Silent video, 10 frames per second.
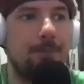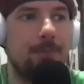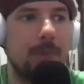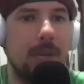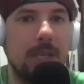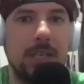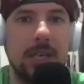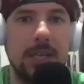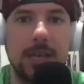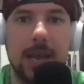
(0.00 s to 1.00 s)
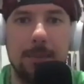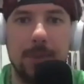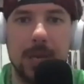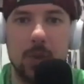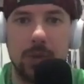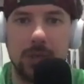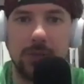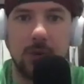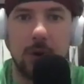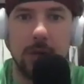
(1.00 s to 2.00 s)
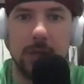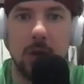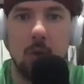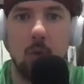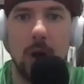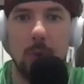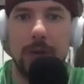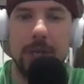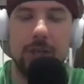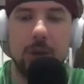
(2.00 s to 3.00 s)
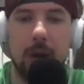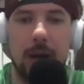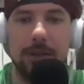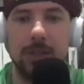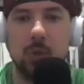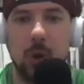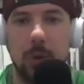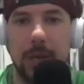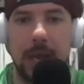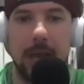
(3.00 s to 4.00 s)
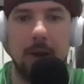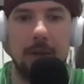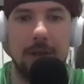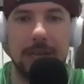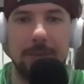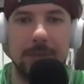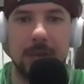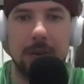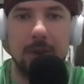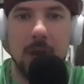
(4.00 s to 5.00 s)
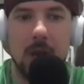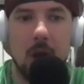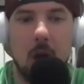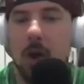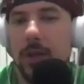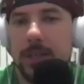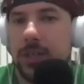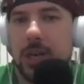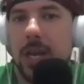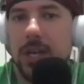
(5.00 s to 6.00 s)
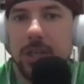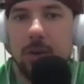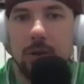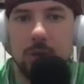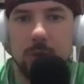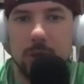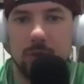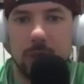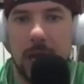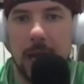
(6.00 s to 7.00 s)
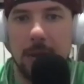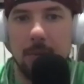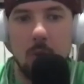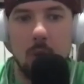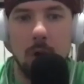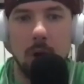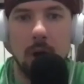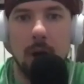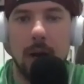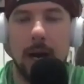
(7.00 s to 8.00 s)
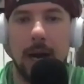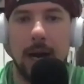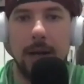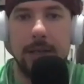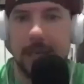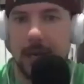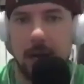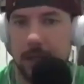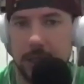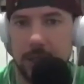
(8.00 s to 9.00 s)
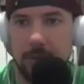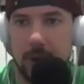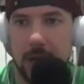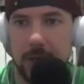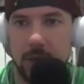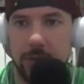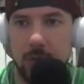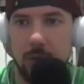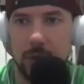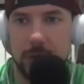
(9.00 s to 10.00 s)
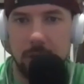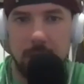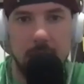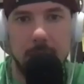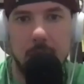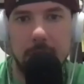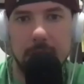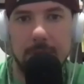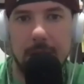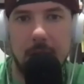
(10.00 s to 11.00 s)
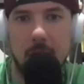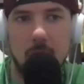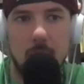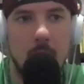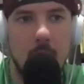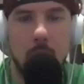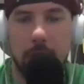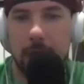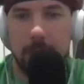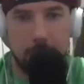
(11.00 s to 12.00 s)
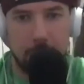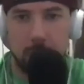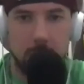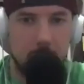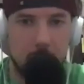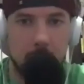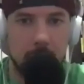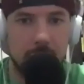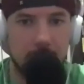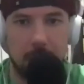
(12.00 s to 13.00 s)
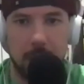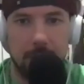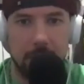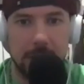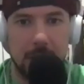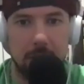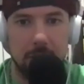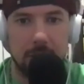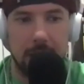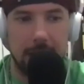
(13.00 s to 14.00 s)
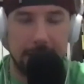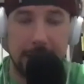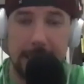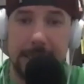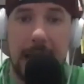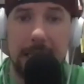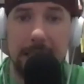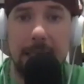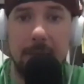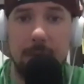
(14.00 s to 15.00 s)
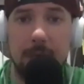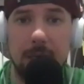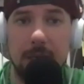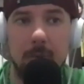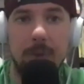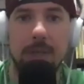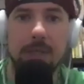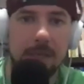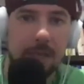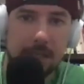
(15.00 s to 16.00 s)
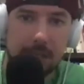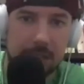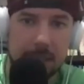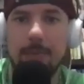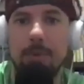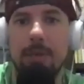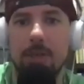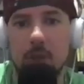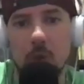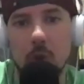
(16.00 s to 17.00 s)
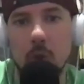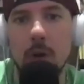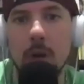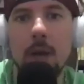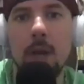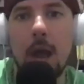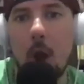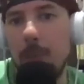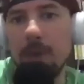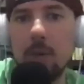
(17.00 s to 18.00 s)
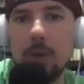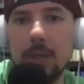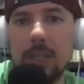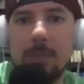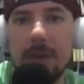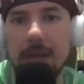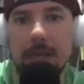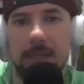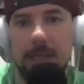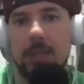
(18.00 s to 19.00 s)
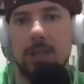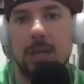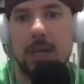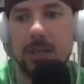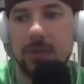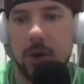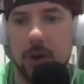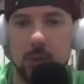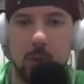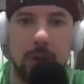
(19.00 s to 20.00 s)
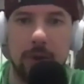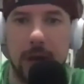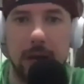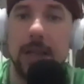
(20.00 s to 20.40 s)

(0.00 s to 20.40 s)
it's ambiguous as far as where we can show houses, where we can't, all that type of stuff. All that's changing though is we're just relying more on technology, right? So if you are still in the market to buy a home, we're getting virtual tours from all of our sellers, right? It's not exactly like being there, but it's a supplement to helping you at least make a decision as far as whether or not,